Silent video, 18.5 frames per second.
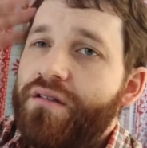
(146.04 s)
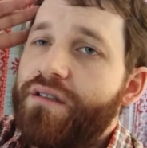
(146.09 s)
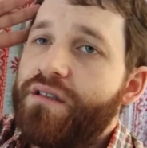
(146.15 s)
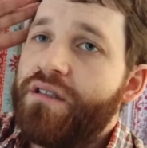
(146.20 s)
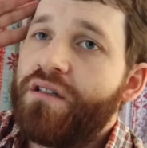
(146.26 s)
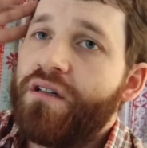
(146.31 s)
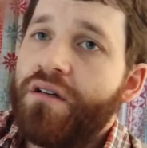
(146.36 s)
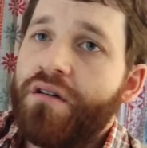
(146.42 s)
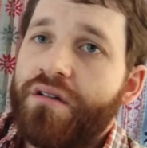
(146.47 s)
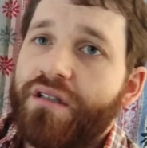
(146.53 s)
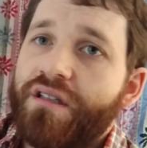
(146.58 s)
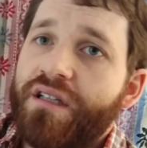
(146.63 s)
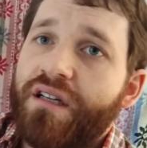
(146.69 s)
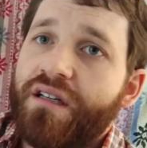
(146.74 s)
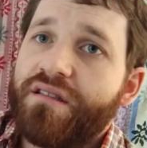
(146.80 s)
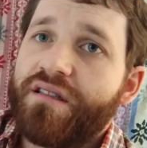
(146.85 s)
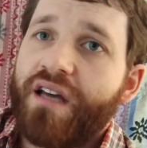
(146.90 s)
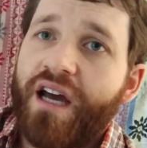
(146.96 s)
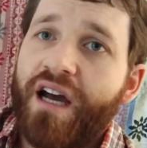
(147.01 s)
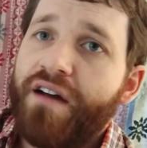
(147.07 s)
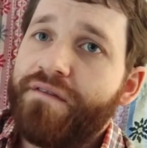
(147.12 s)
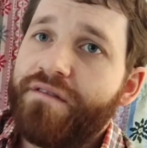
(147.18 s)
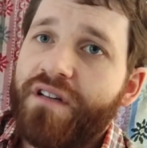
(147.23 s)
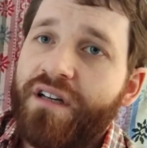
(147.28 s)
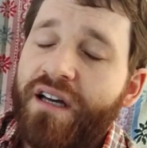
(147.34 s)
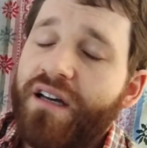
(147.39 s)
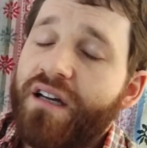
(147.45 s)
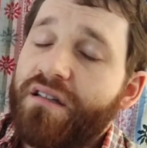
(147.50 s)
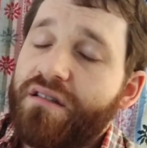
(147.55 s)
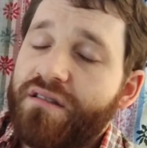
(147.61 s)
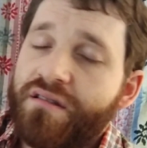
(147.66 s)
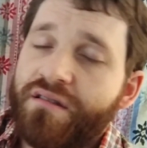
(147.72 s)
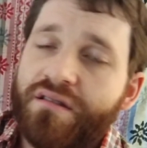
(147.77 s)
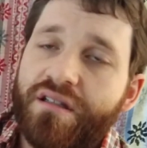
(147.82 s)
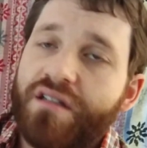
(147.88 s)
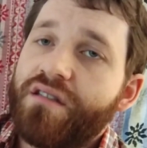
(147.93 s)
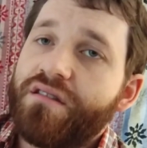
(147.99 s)
and he has half the Hex,
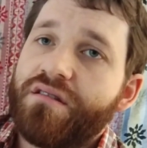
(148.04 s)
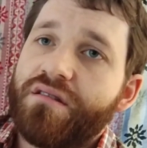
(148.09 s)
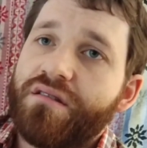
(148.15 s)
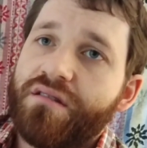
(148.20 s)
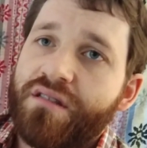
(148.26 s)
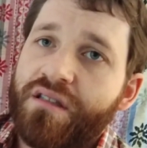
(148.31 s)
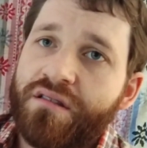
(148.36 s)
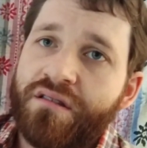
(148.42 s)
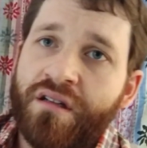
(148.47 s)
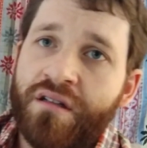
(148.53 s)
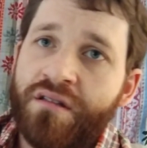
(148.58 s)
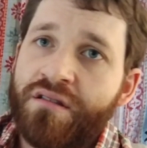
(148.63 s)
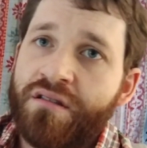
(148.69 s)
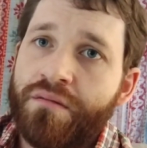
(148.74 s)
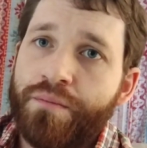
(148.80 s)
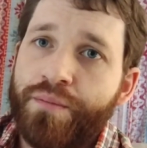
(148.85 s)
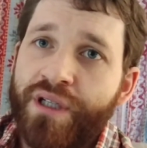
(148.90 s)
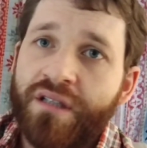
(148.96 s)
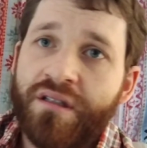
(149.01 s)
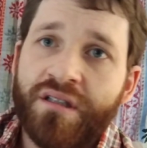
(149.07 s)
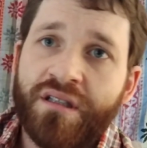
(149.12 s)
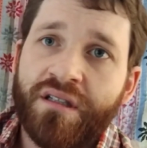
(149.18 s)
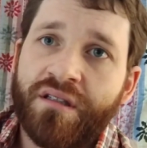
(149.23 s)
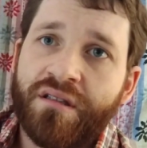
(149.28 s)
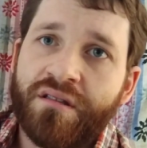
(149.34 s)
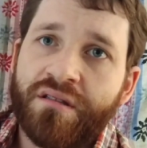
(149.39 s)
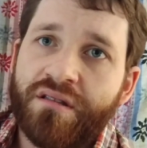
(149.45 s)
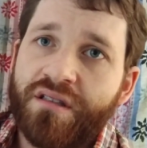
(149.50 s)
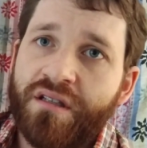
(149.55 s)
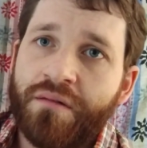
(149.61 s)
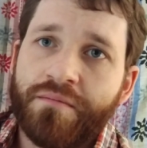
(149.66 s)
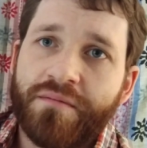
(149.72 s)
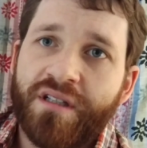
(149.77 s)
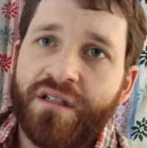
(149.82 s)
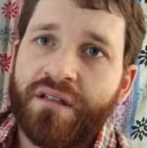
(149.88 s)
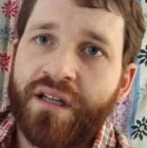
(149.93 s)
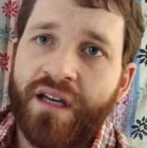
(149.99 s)
and there's 600 billion
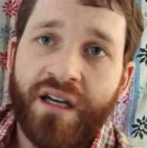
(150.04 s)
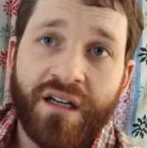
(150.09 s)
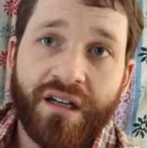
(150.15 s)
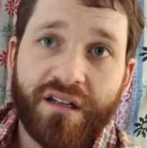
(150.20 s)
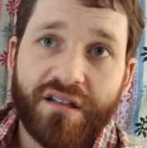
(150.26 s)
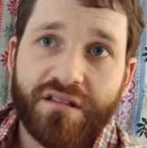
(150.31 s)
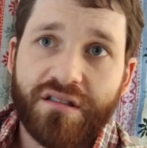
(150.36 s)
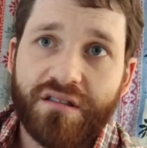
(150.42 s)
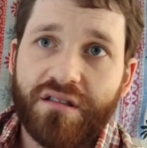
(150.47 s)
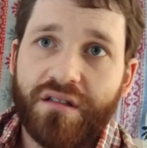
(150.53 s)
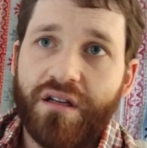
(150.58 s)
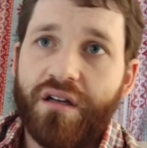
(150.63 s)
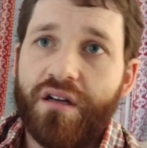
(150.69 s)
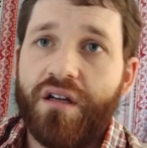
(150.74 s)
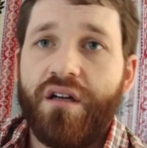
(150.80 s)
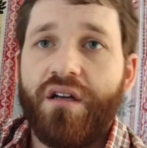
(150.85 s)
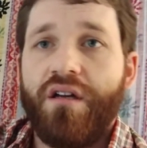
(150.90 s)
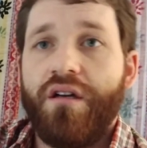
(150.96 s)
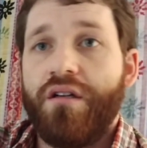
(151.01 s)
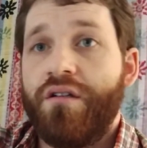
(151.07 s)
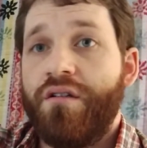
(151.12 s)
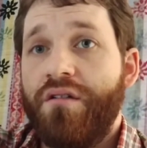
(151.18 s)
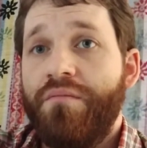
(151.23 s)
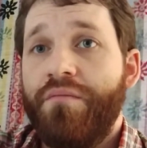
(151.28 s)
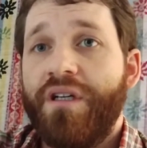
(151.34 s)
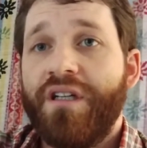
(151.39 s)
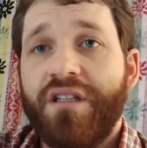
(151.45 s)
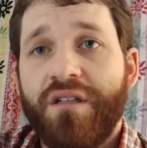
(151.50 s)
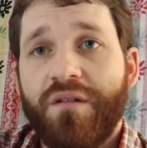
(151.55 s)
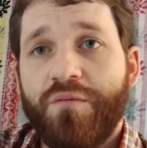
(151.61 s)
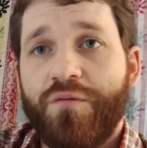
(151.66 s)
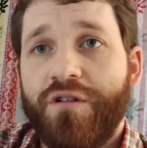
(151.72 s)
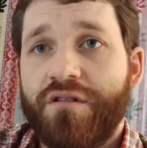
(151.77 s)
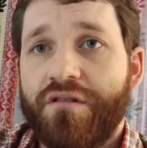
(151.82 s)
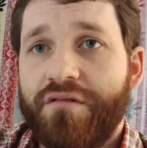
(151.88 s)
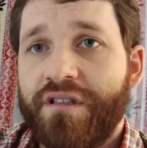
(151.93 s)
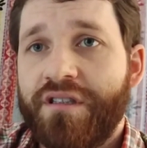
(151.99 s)
something Hex, could make him one
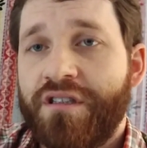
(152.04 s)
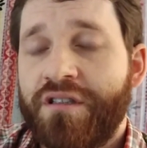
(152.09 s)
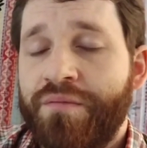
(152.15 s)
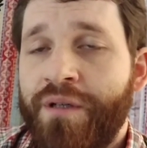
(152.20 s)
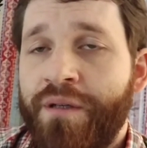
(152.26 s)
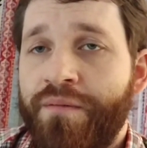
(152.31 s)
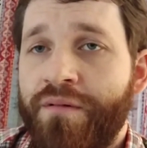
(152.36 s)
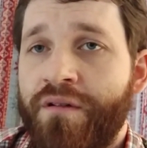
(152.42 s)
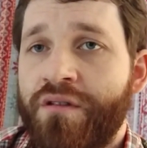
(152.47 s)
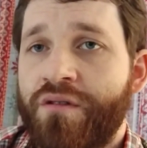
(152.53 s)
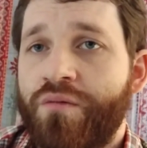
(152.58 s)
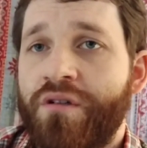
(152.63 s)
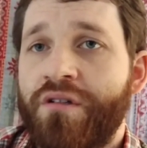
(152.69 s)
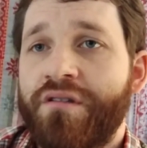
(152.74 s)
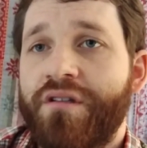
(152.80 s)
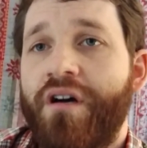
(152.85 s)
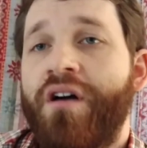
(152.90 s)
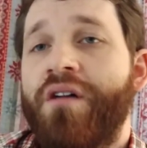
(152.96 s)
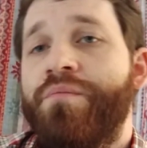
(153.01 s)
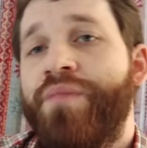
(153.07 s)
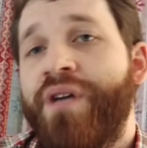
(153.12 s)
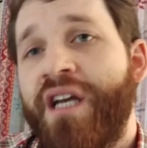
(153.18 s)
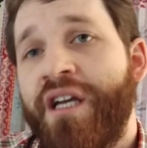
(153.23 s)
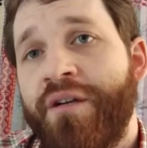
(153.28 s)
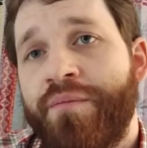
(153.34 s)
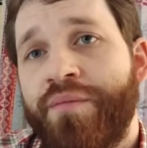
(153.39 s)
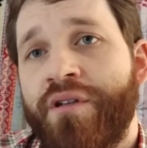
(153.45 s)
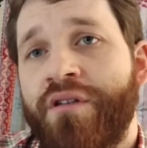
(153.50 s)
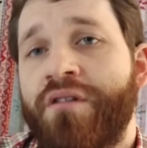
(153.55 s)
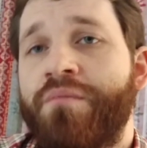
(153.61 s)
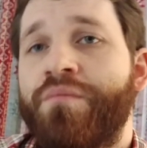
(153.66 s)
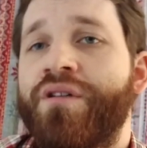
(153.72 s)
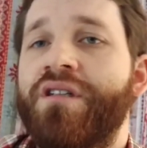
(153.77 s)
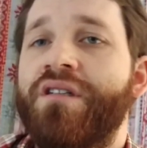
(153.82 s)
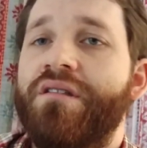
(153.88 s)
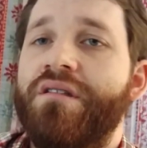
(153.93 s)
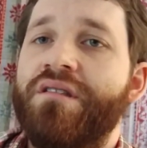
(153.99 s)
of the richest people in the world on paper,
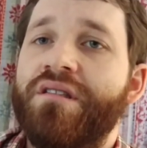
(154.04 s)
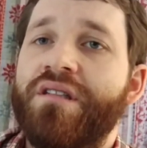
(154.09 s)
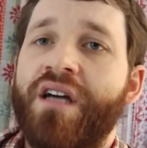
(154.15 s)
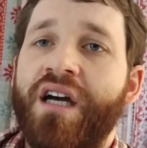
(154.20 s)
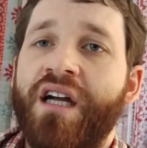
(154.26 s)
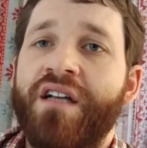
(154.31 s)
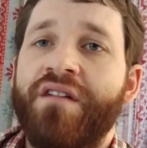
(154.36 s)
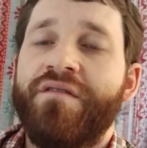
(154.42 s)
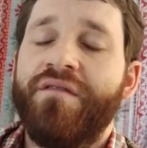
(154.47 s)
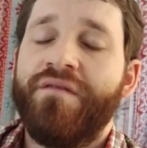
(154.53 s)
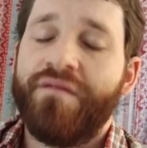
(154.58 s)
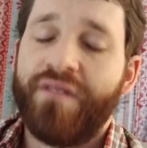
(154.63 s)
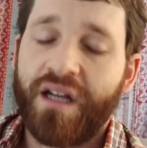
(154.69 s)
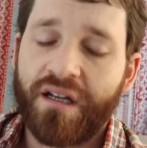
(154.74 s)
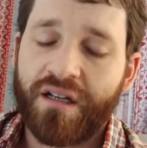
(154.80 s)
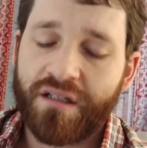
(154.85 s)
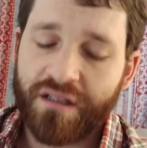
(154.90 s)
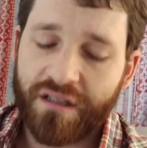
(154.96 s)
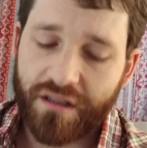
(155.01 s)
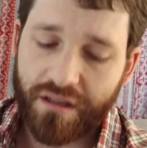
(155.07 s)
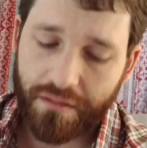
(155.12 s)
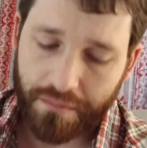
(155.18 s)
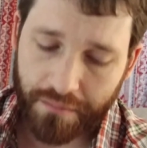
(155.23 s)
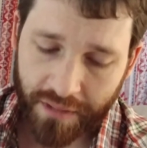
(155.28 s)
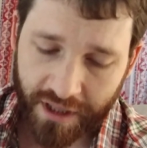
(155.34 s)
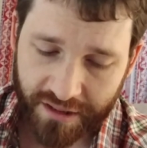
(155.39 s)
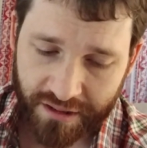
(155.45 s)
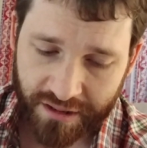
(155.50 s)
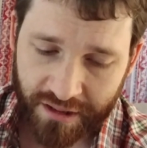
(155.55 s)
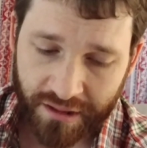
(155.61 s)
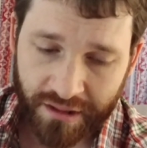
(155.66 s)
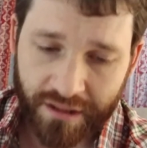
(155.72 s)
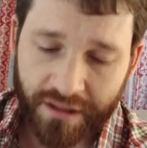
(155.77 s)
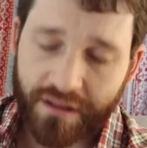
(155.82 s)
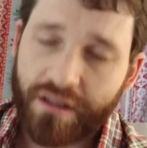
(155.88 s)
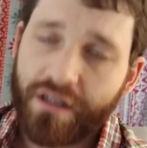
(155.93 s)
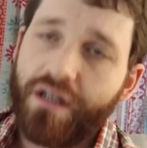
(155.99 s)
but it is kind of a vanity metric.